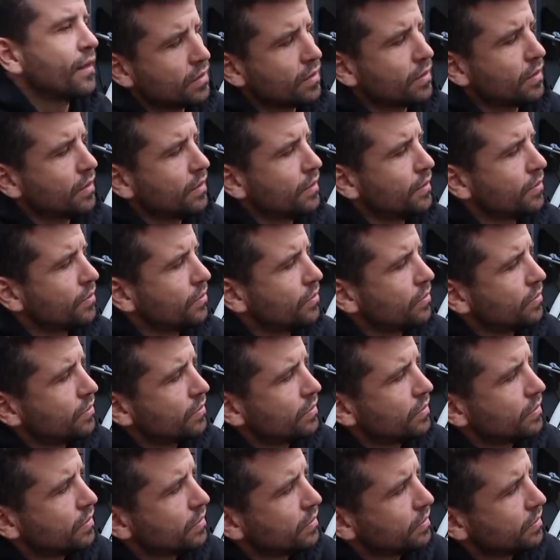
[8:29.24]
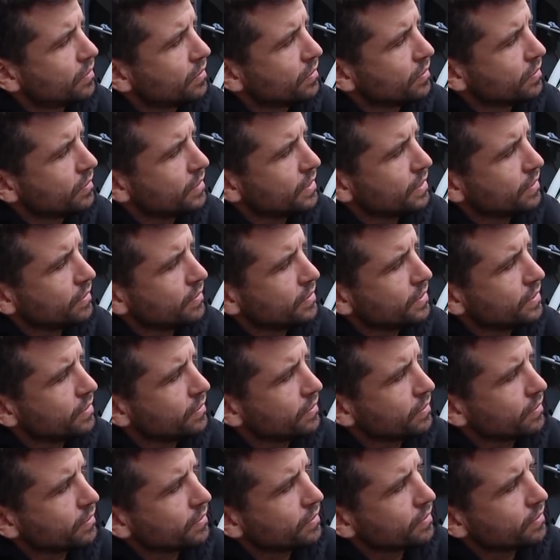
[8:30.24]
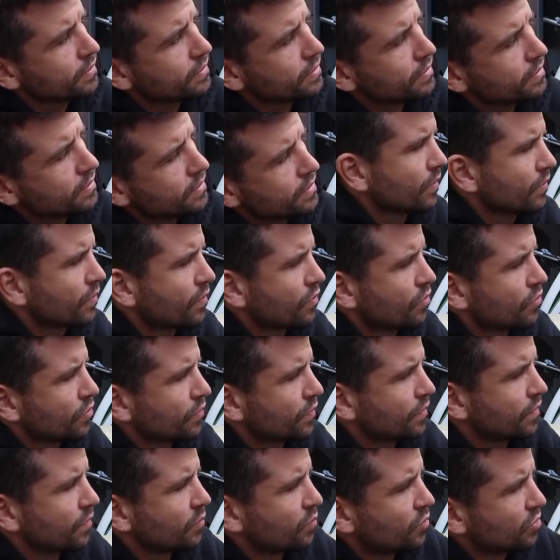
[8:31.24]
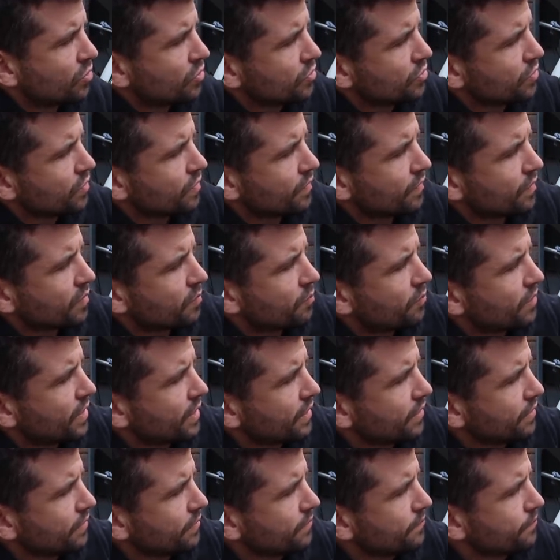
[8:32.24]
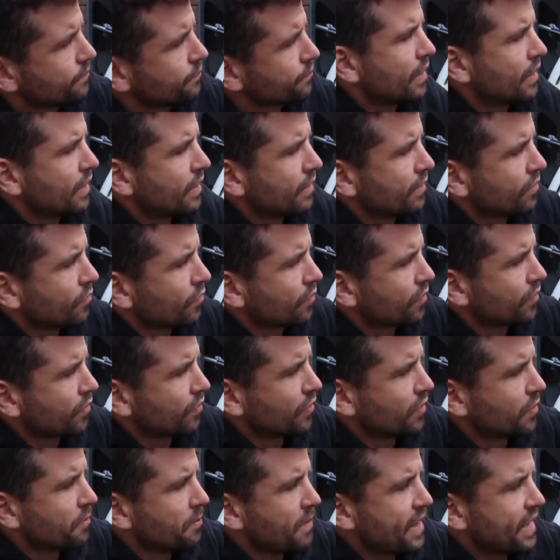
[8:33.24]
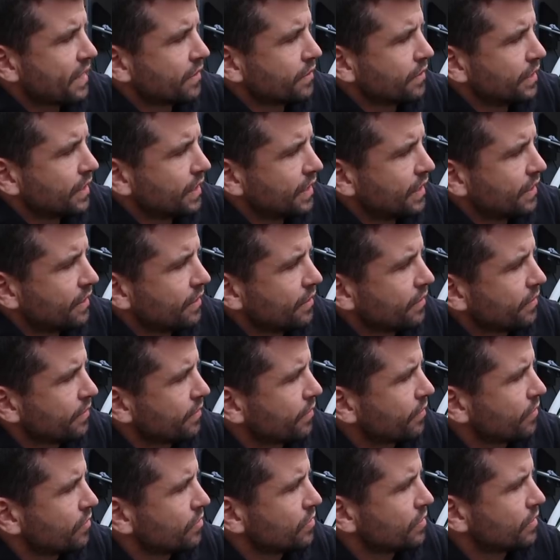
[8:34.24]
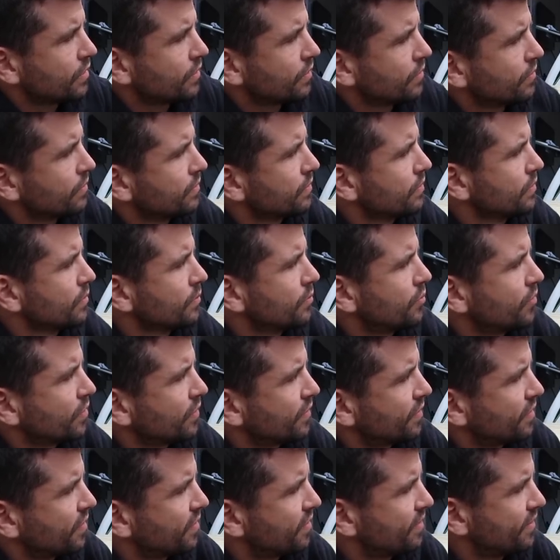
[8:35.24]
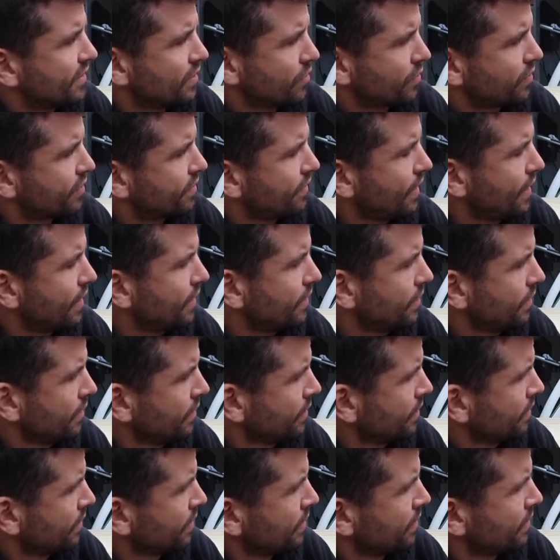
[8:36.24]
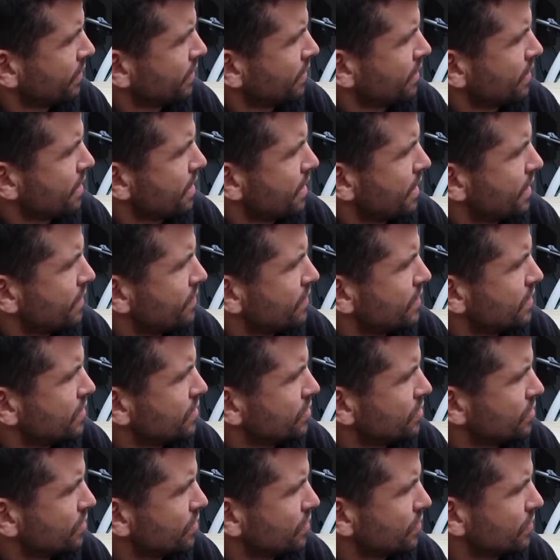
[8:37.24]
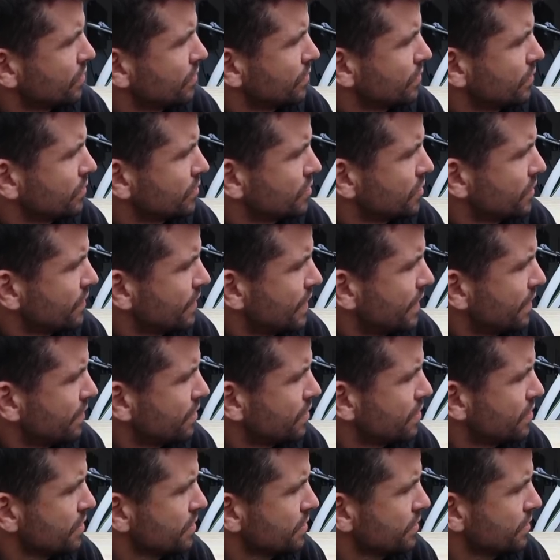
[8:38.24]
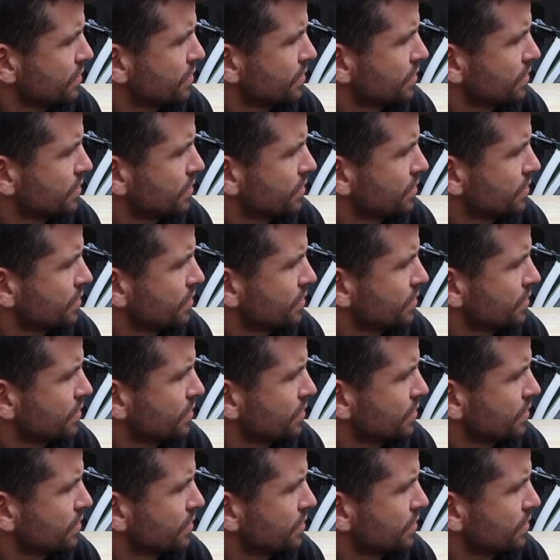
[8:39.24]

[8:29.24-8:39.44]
Got a little ding ding. Screw it to the wall using this bracket. And it's also got a magnet here so you can put it to steel stud. And then you turn that on